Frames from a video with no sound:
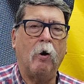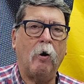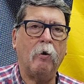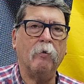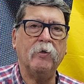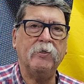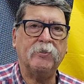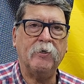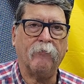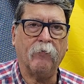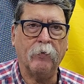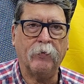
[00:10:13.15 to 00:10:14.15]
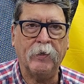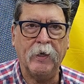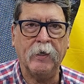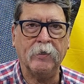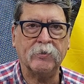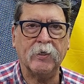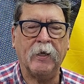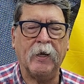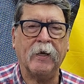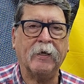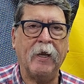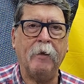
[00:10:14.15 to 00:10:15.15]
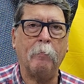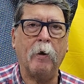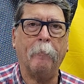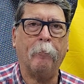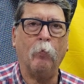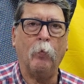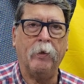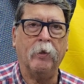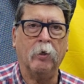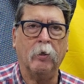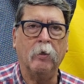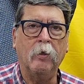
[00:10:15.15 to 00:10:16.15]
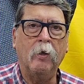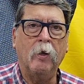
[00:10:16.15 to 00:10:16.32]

all these different things, and I came up with a